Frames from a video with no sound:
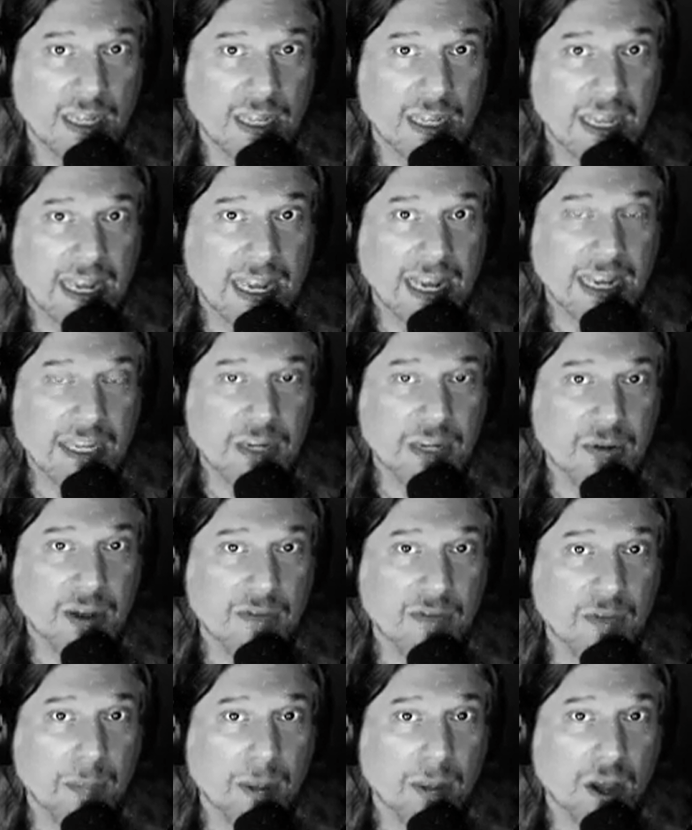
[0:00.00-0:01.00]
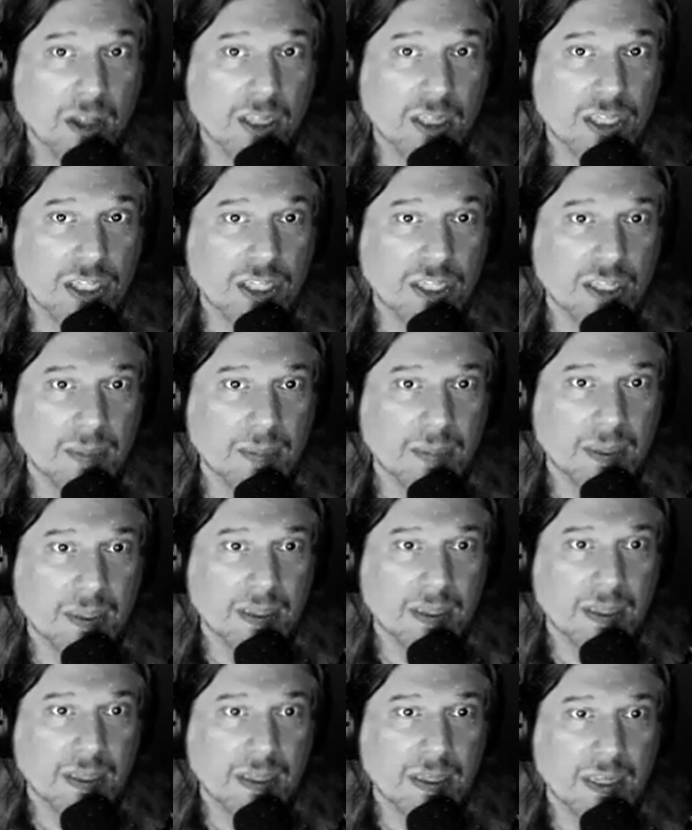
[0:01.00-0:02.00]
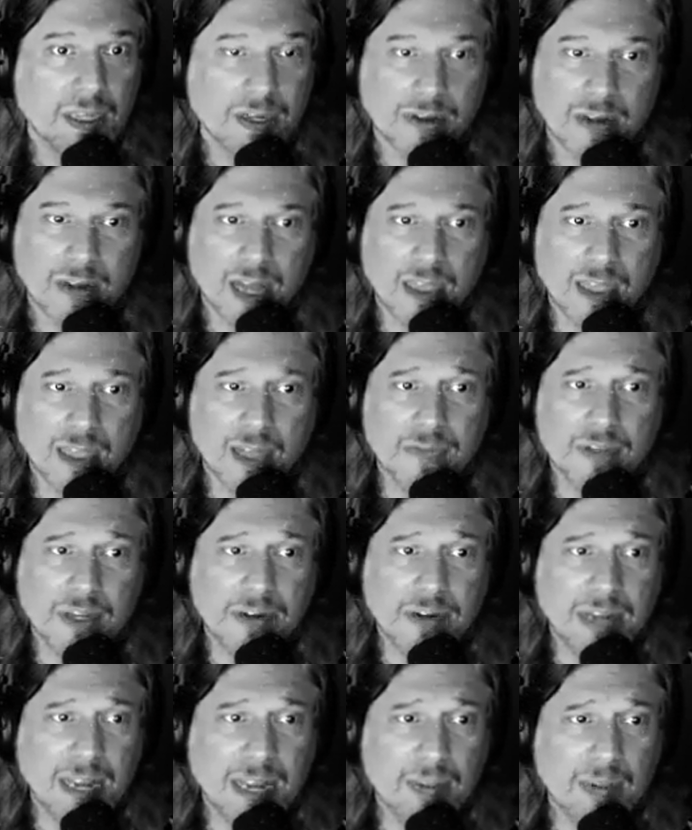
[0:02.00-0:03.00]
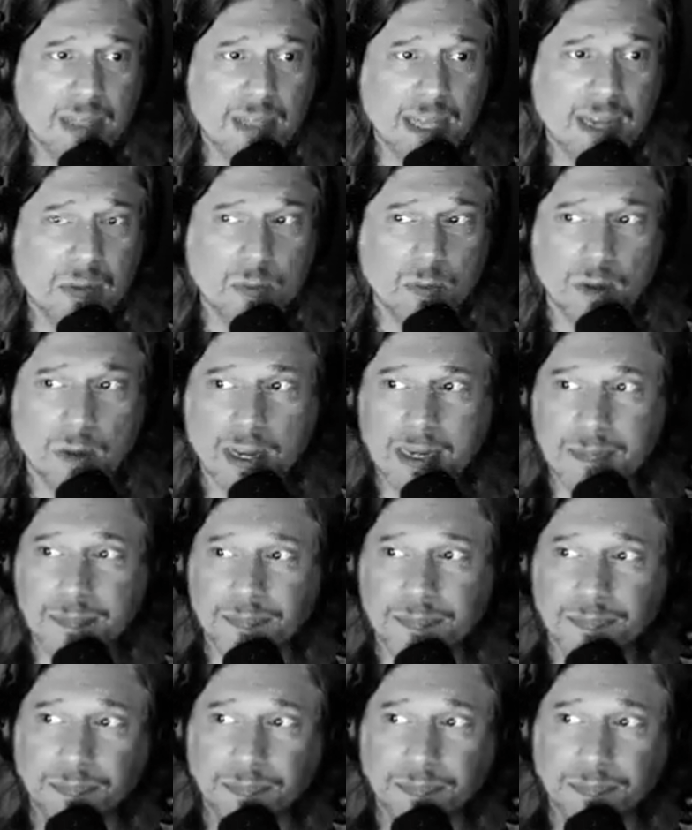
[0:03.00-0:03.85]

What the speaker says: and you have abolished them? You're not loving your neighbor that way.